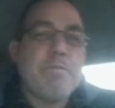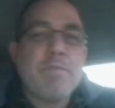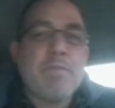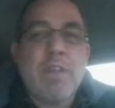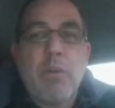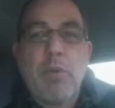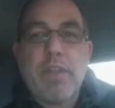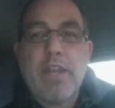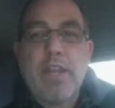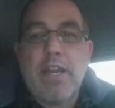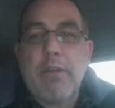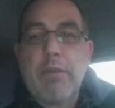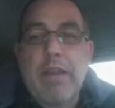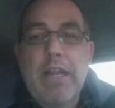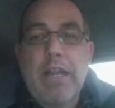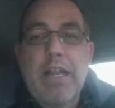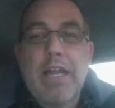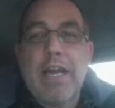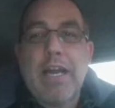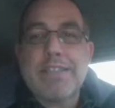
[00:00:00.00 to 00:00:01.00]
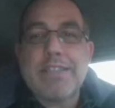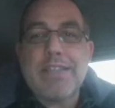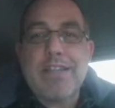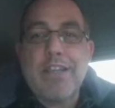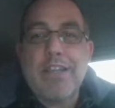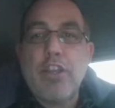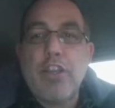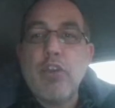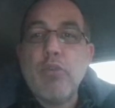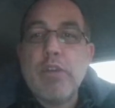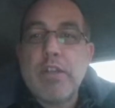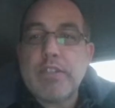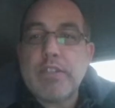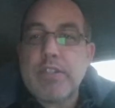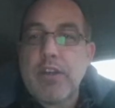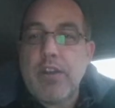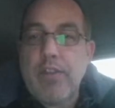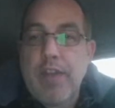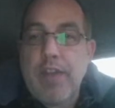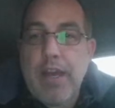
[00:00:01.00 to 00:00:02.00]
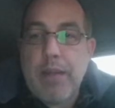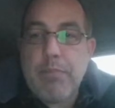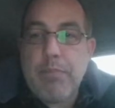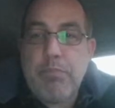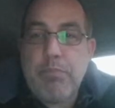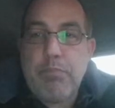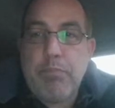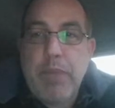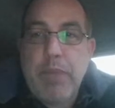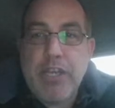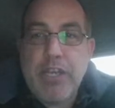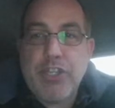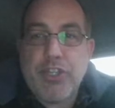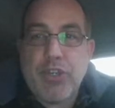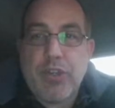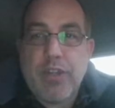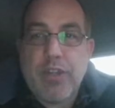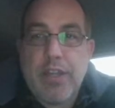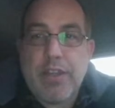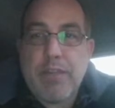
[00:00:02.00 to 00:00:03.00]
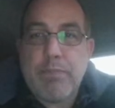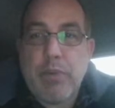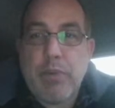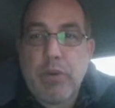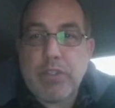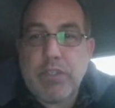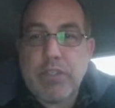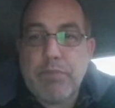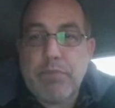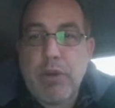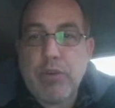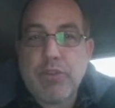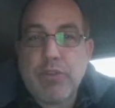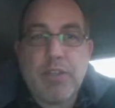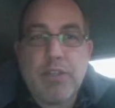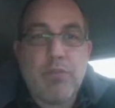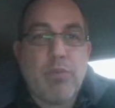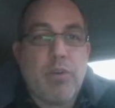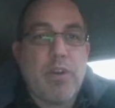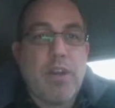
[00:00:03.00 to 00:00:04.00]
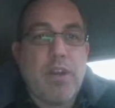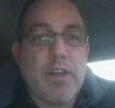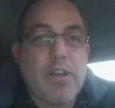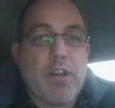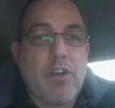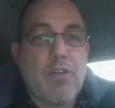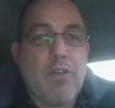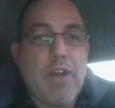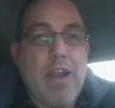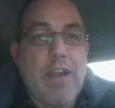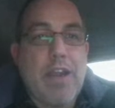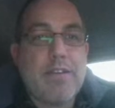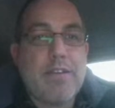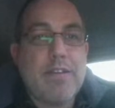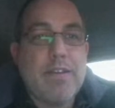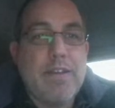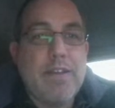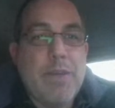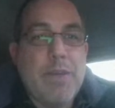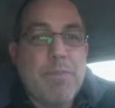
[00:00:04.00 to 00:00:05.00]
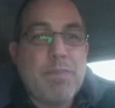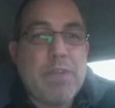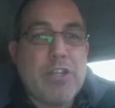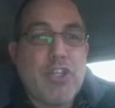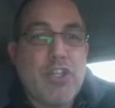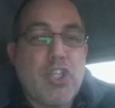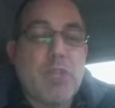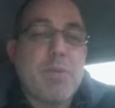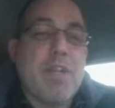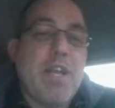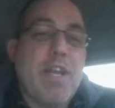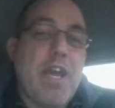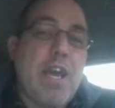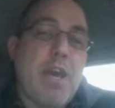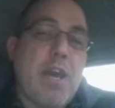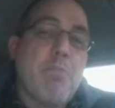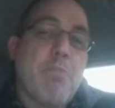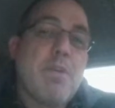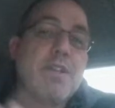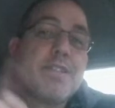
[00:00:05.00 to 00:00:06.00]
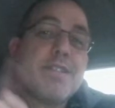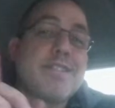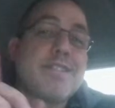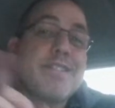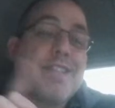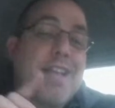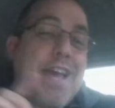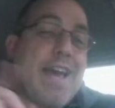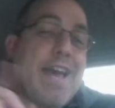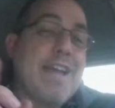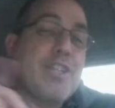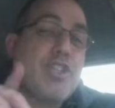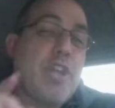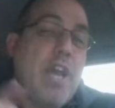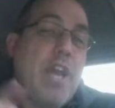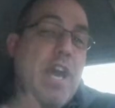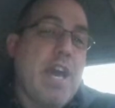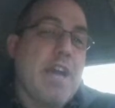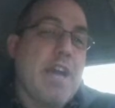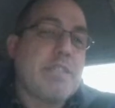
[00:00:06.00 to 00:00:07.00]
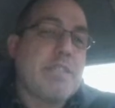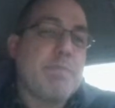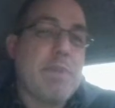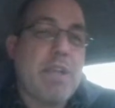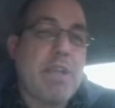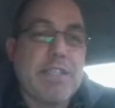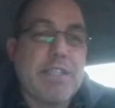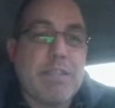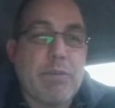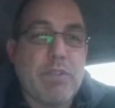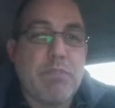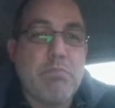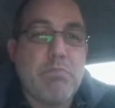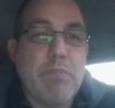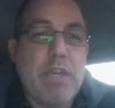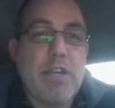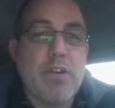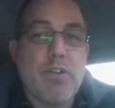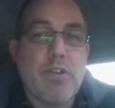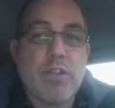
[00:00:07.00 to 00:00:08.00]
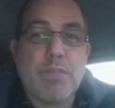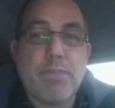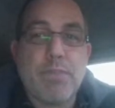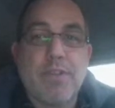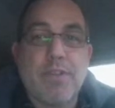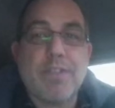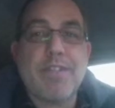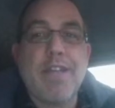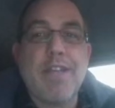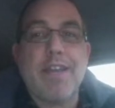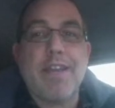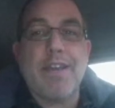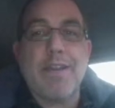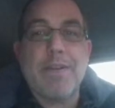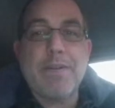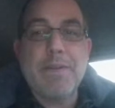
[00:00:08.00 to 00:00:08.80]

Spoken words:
Well, they didn't realize that the units on that picture that the person posted were incorrect. It should have been m/s because it was meters per second.